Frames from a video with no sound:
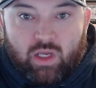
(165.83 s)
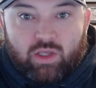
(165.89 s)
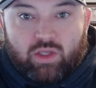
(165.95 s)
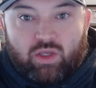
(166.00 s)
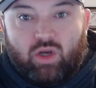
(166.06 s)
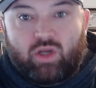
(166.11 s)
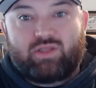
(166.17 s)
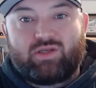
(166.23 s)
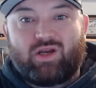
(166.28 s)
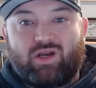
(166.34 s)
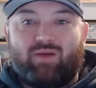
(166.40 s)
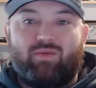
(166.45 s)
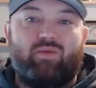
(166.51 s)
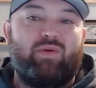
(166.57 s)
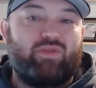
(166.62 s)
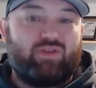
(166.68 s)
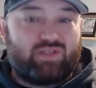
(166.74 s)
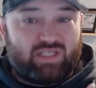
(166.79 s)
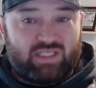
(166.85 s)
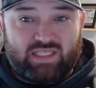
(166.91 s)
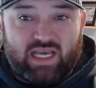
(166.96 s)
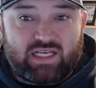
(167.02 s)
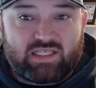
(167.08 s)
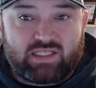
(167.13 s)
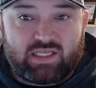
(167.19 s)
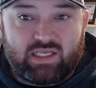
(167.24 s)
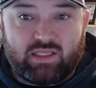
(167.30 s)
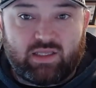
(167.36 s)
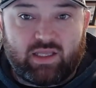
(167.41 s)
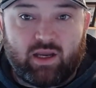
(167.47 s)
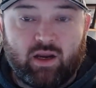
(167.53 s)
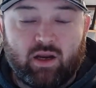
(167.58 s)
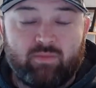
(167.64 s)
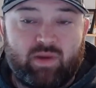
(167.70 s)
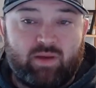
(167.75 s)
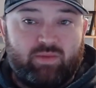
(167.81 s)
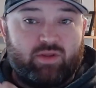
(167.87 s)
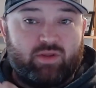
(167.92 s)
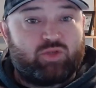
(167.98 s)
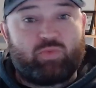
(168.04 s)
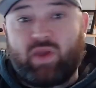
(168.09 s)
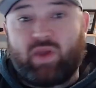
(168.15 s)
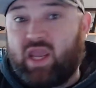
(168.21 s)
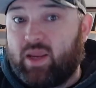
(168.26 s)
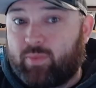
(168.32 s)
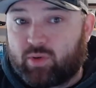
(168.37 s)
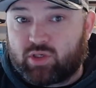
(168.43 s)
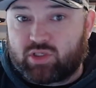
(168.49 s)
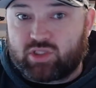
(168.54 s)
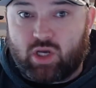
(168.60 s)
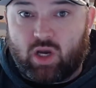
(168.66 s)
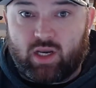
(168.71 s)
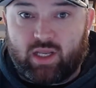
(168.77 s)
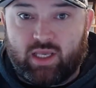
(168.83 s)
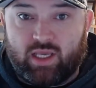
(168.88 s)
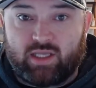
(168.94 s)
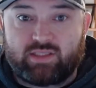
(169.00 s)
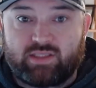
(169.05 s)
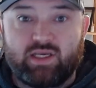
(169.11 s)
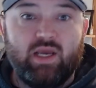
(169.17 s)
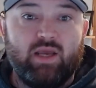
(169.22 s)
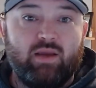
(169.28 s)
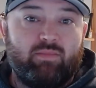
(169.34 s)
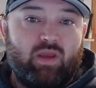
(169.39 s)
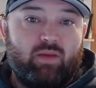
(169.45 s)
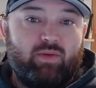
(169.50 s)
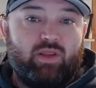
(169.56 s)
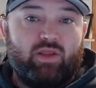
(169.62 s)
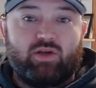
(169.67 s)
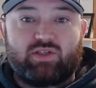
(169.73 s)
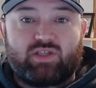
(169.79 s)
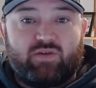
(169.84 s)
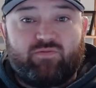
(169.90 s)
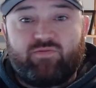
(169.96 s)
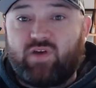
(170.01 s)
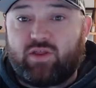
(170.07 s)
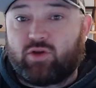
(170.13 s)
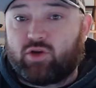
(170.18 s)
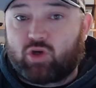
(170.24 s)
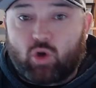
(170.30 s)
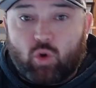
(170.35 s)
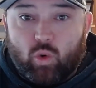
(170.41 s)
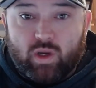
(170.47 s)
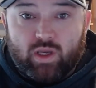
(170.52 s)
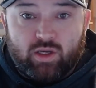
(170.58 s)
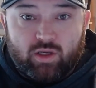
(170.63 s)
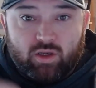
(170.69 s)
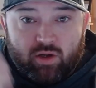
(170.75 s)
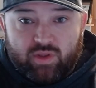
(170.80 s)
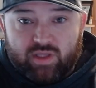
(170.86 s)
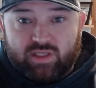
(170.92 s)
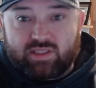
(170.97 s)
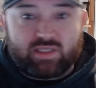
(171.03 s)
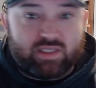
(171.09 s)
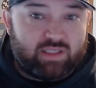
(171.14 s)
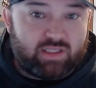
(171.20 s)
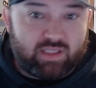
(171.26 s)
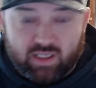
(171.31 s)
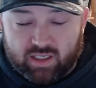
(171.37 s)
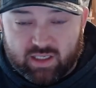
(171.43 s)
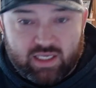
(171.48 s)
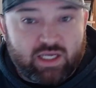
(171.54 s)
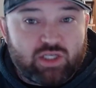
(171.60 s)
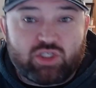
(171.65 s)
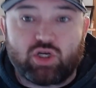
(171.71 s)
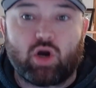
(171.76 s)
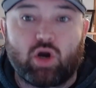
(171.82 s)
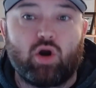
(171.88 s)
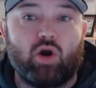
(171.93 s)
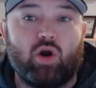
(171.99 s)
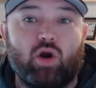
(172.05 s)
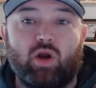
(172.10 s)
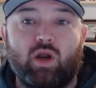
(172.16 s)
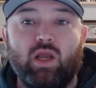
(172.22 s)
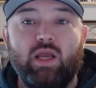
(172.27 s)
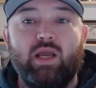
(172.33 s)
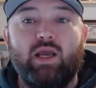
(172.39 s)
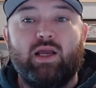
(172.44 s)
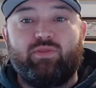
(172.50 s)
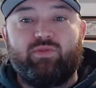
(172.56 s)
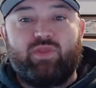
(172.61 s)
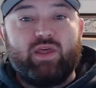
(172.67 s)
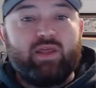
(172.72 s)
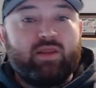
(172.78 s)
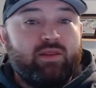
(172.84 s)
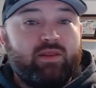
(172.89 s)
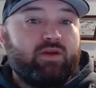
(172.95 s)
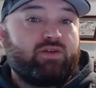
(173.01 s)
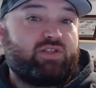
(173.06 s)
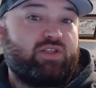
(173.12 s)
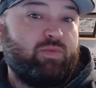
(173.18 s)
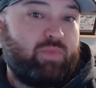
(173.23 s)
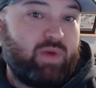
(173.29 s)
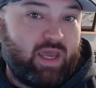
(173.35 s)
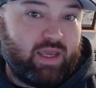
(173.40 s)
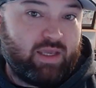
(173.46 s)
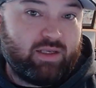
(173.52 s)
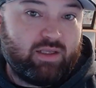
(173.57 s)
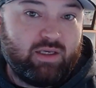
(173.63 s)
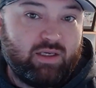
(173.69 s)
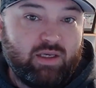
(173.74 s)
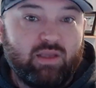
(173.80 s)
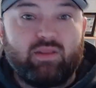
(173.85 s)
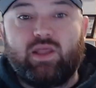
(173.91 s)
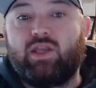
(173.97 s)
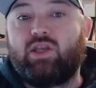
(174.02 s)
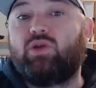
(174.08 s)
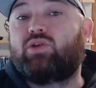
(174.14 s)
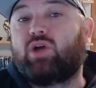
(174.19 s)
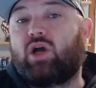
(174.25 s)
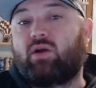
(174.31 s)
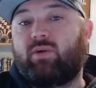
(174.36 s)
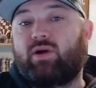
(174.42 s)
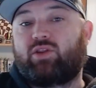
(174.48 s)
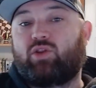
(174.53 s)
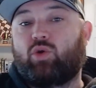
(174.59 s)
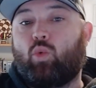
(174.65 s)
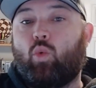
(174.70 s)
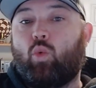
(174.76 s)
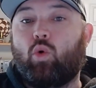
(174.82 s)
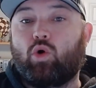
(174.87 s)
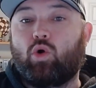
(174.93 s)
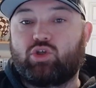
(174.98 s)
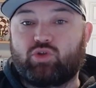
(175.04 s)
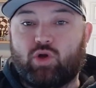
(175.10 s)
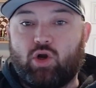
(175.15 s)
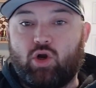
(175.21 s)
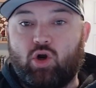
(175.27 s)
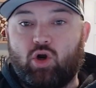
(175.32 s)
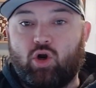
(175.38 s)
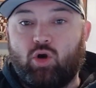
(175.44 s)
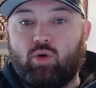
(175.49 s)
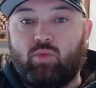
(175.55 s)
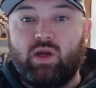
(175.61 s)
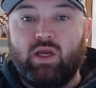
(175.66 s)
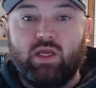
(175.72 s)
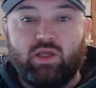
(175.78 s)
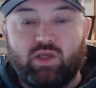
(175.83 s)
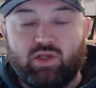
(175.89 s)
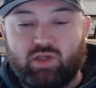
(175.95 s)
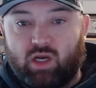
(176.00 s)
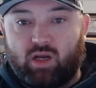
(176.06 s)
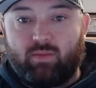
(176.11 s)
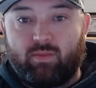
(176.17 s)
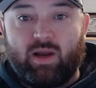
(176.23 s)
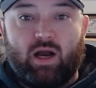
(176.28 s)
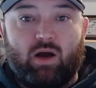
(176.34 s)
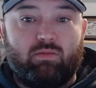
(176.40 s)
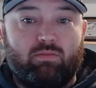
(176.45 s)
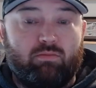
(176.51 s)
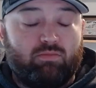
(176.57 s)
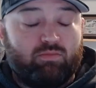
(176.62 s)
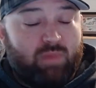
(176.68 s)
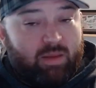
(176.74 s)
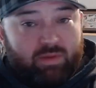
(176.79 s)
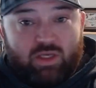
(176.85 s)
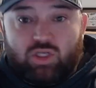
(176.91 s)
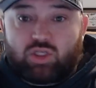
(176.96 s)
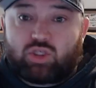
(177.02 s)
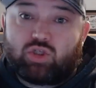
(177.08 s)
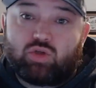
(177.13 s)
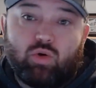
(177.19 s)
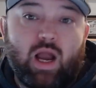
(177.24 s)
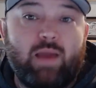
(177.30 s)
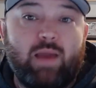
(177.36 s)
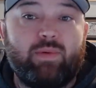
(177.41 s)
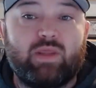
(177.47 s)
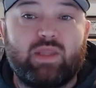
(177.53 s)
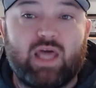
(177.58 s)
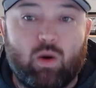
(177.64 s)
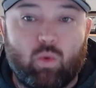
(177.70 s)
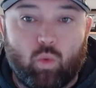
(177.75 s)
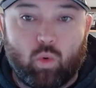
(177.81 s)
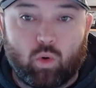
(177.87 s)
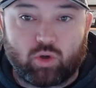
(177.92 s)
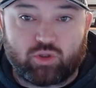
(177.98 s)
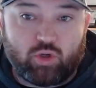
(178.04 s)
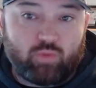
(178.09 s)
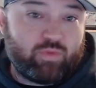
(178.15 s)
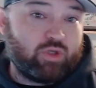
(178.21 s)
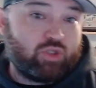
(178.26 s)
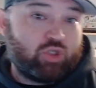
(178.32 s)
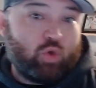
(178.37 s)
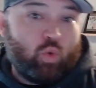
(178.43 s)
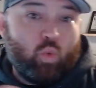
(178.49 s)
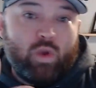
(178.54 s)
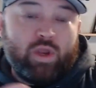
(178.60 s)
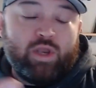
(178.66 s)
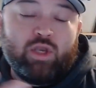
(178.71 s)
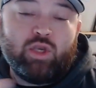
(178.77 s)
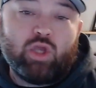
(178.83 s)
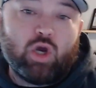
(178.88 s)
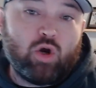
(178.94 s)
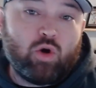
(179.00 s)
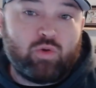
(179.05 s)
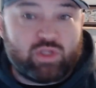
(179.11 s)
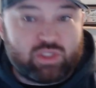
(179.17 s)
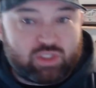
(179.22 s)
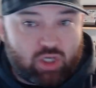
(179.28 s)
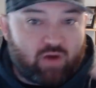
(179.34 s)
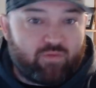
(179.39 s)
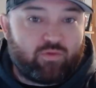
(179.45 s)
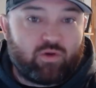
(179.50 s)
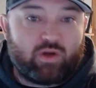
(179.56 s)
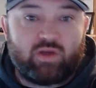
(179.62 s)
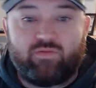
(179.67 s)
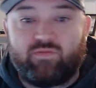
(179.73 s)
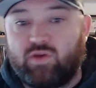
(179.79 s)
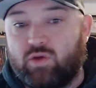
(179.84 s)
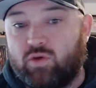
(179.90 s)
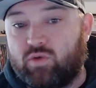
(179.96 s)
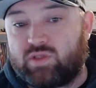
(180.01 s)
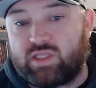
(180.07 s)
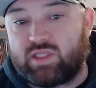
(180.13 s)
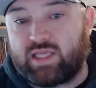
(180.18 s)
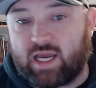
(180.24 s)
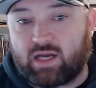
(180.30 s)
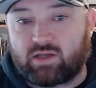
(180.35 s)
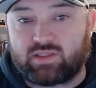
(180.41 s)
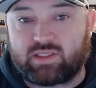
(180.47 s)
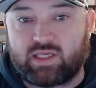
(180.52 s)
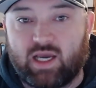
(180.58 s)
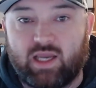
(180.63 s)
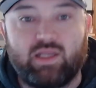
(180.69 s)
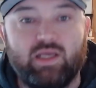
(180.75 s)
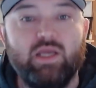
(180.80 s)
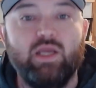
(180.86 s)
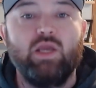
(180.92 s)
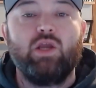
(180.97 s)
You're going to talk about maybe there's a desk in there, maybe there's papers on it, maybe there's a feather quill that's in the ink jar. Then there's the bed. Then you talk about the wardrobe. You talk about maybe describing that wardrobe. There's a window that's offering a view to the outside.